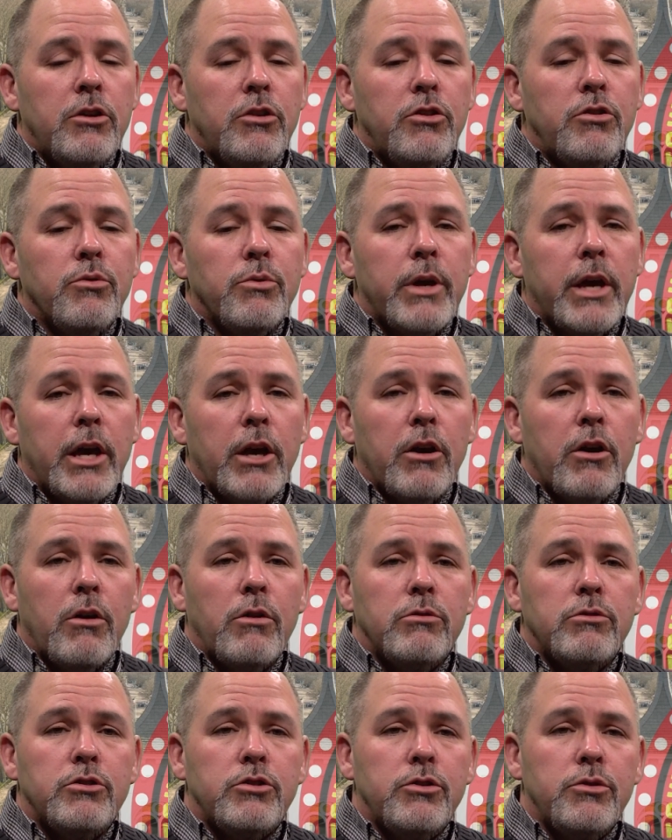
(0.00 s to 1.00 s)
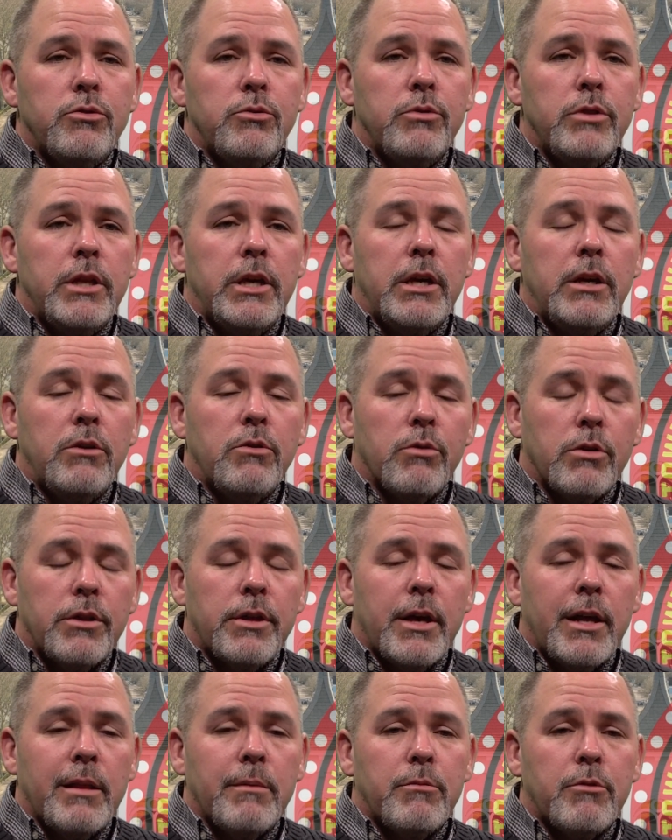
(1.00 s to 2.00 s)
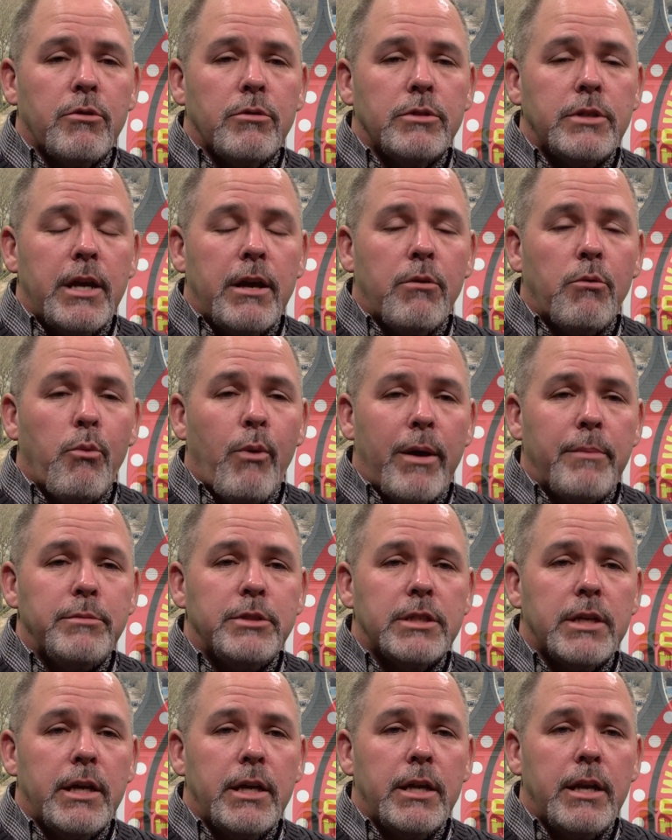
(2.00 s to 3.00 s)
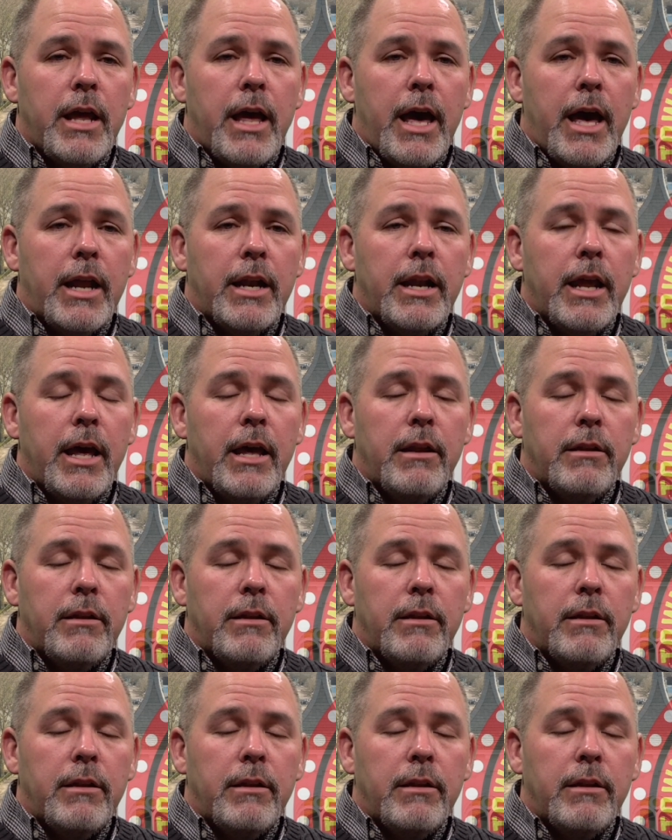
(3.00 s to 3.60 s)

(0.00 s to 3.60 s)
You can go to the North Attleboro Town website at